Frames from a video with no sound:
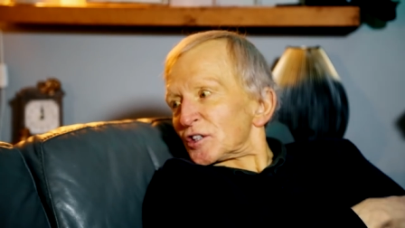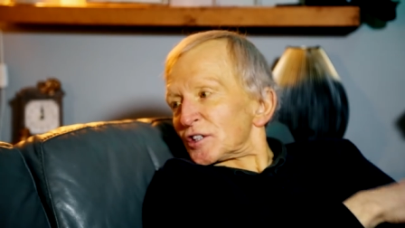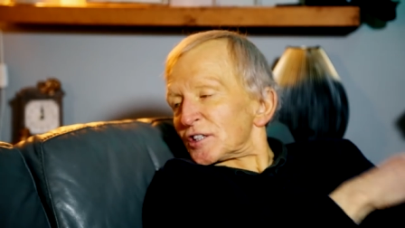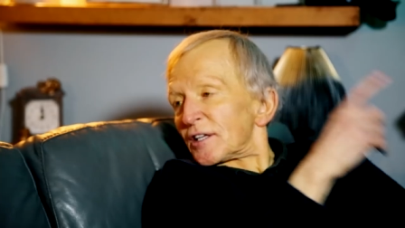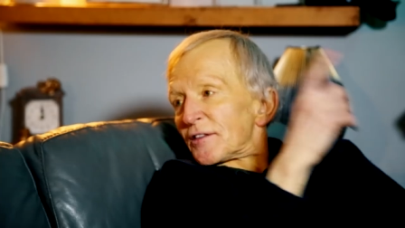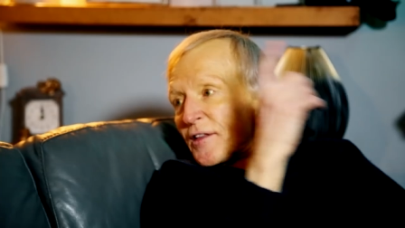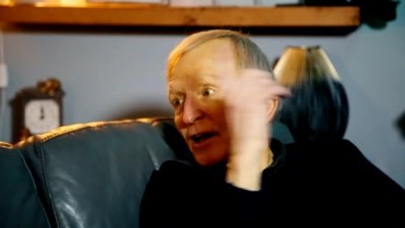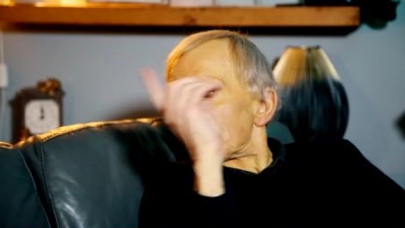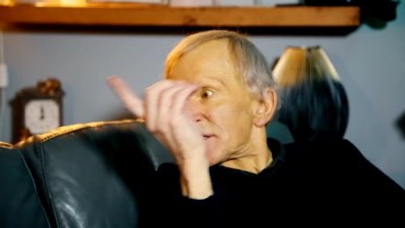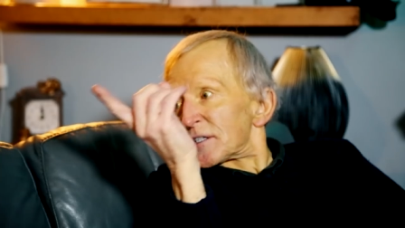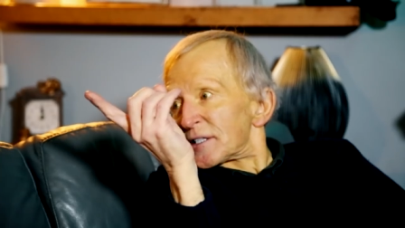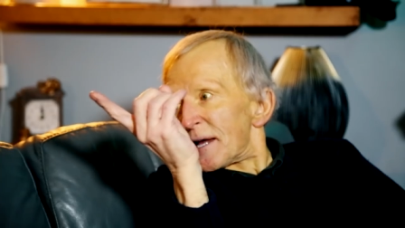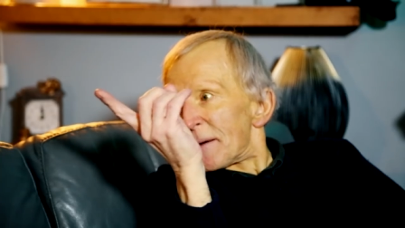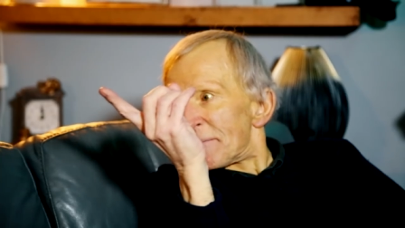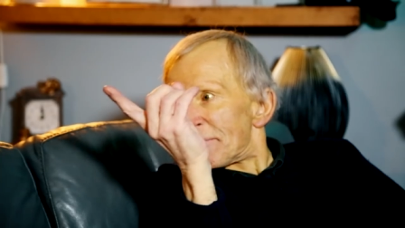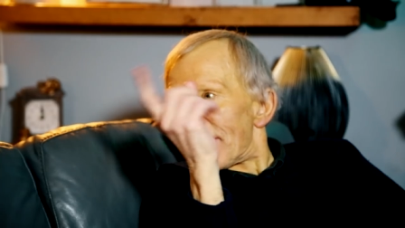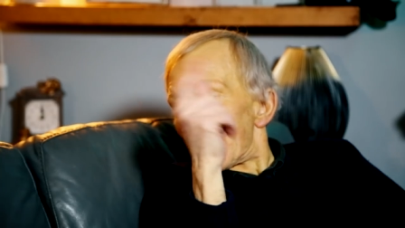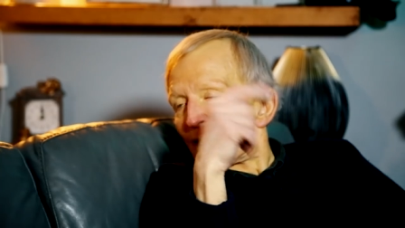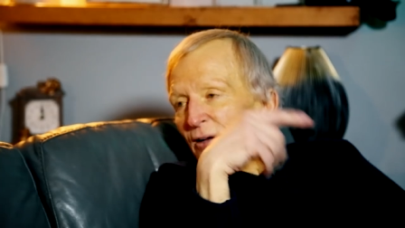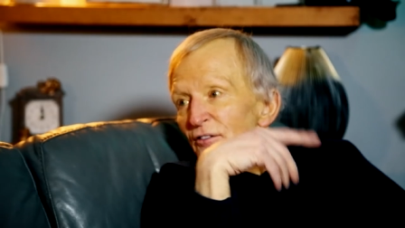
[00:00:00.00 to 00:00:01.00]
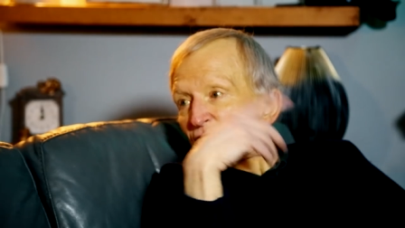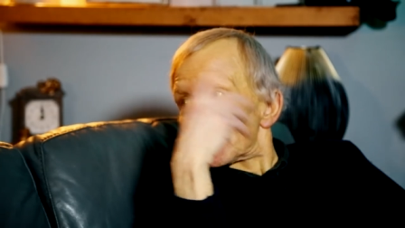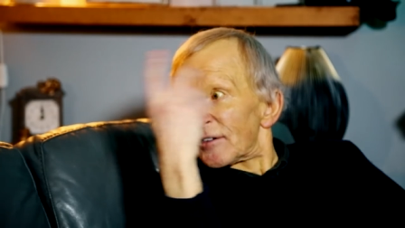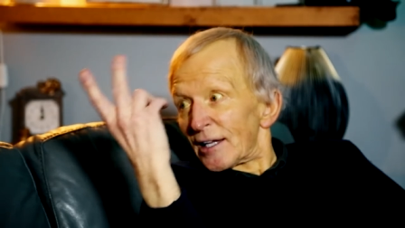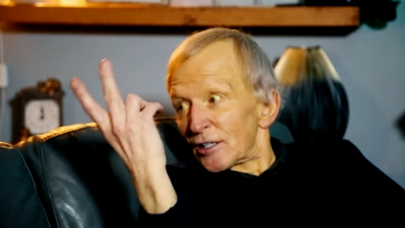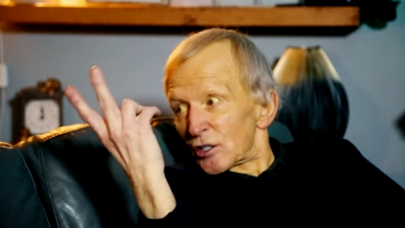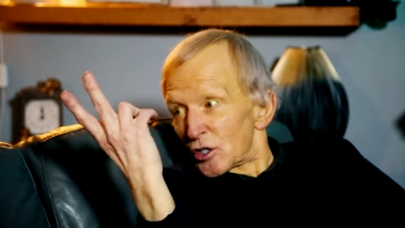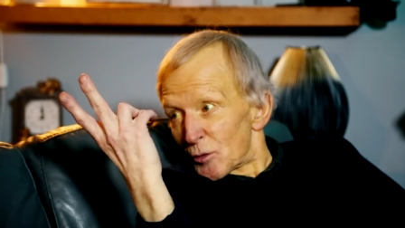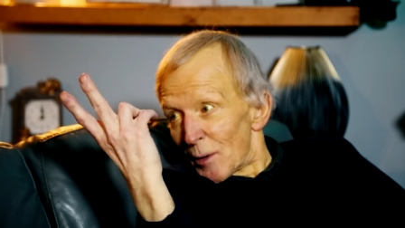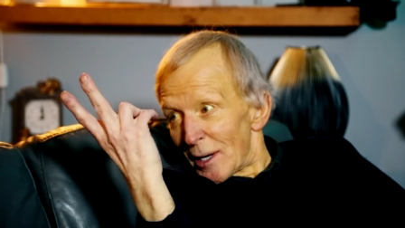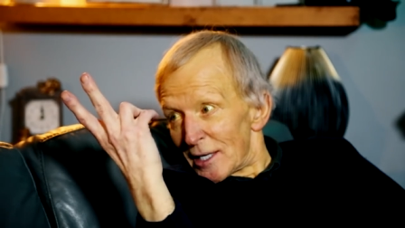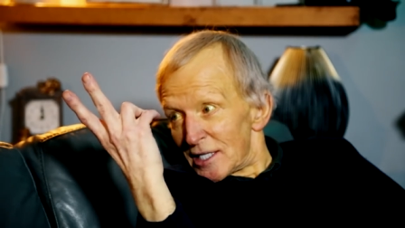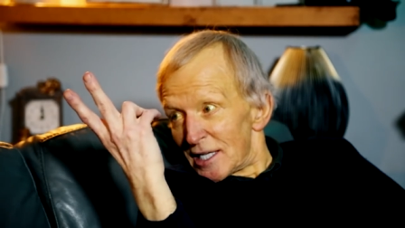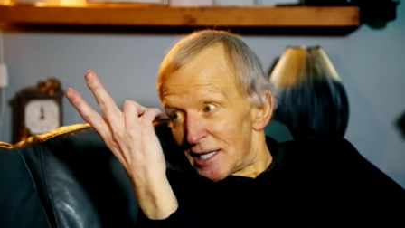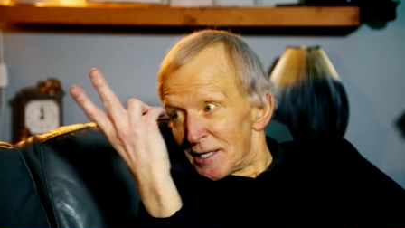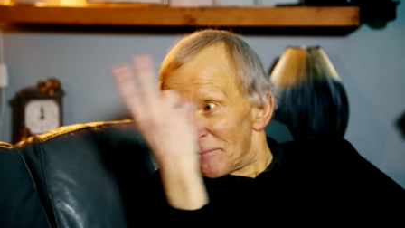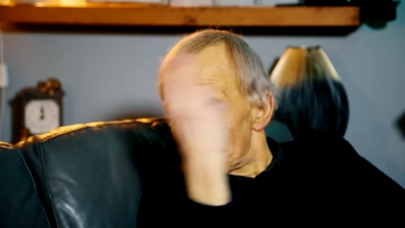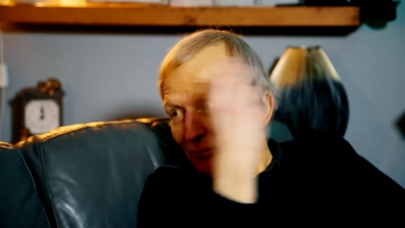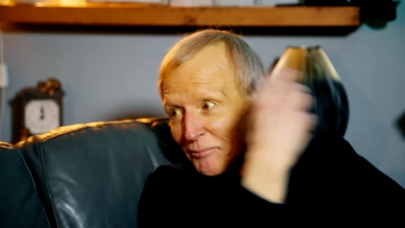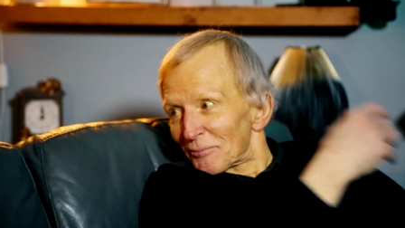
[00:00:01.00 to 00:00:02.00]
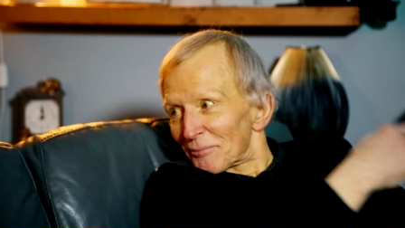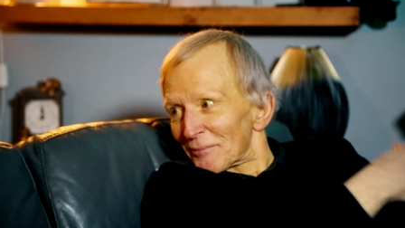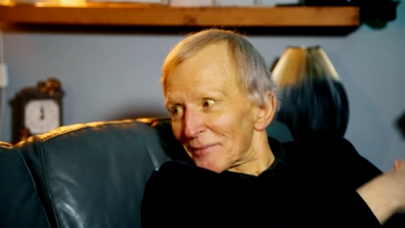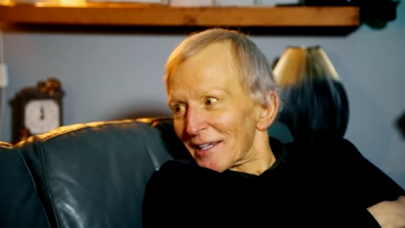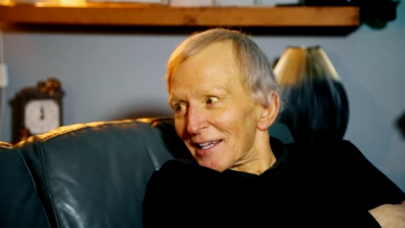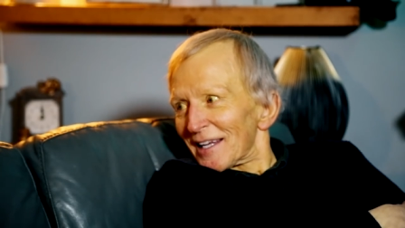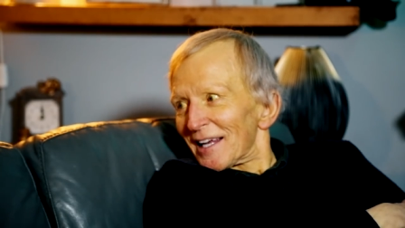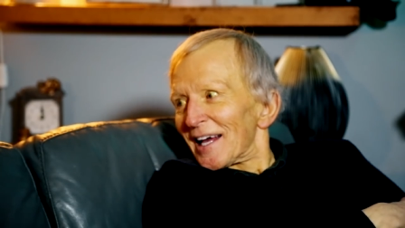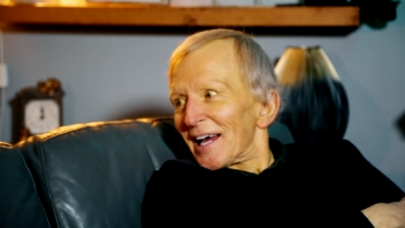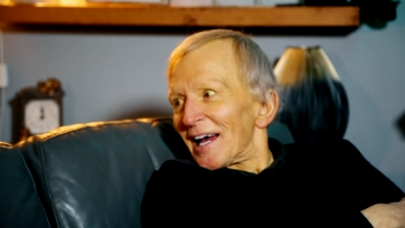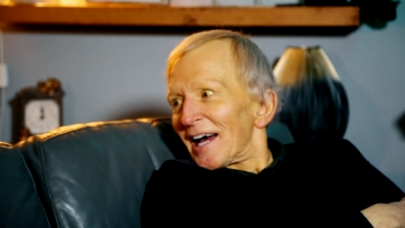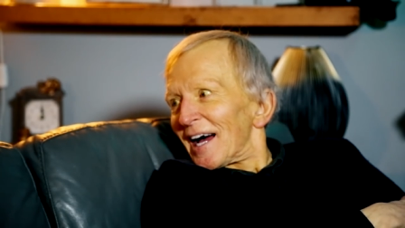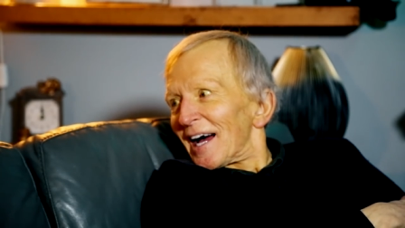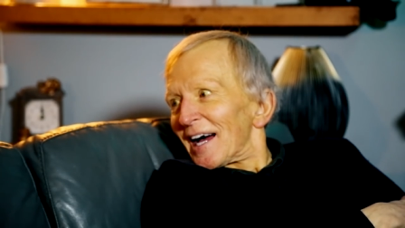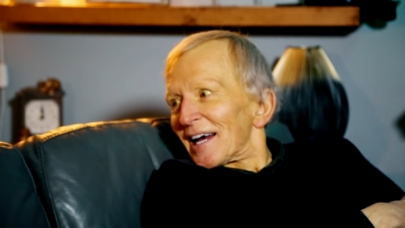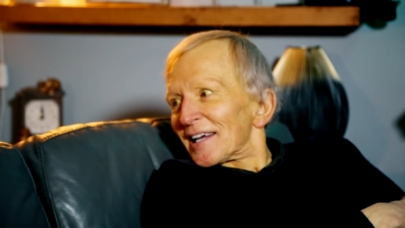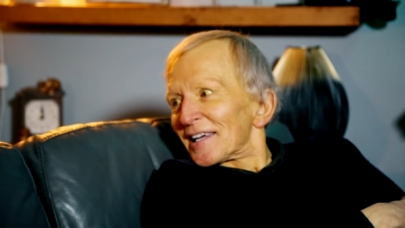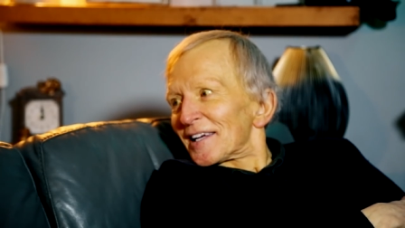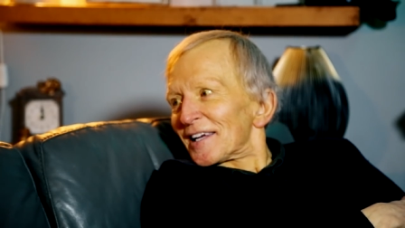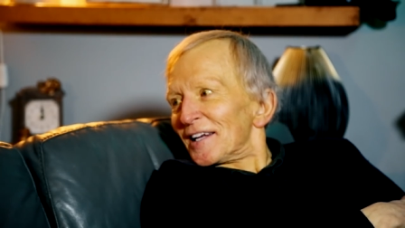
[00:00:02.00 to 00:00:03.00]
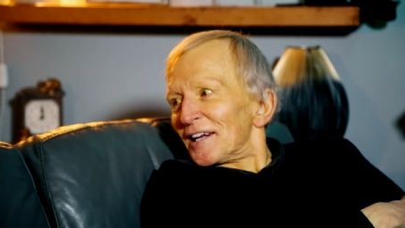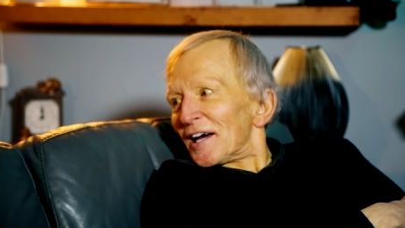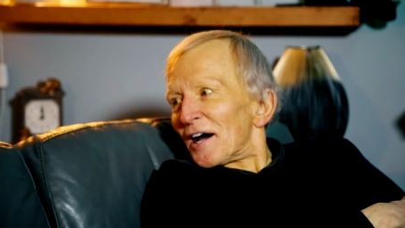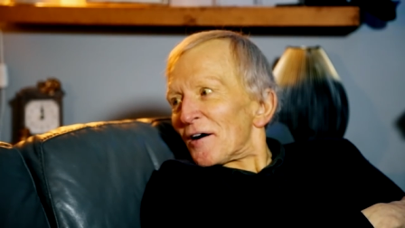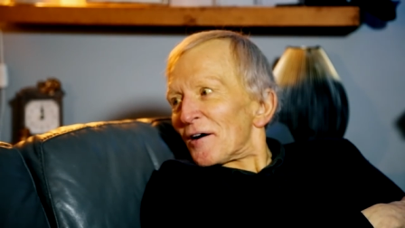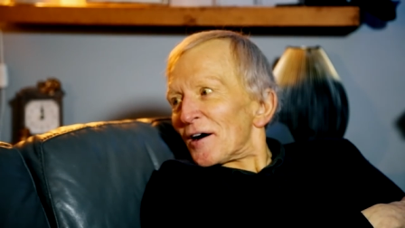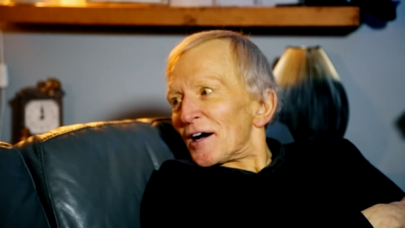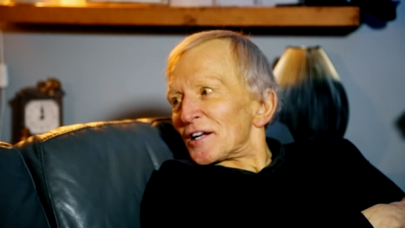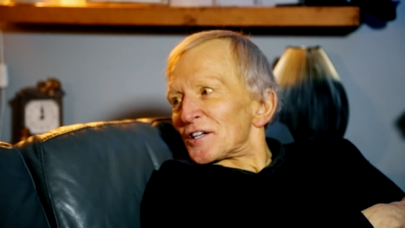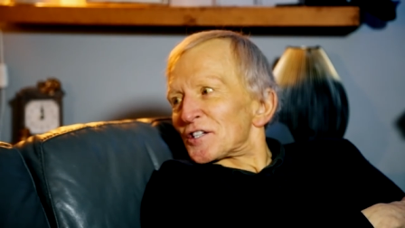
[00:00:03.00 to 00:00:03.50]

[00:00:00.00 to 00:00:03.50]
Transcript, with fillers: She said, that's £10, that's 20. You know,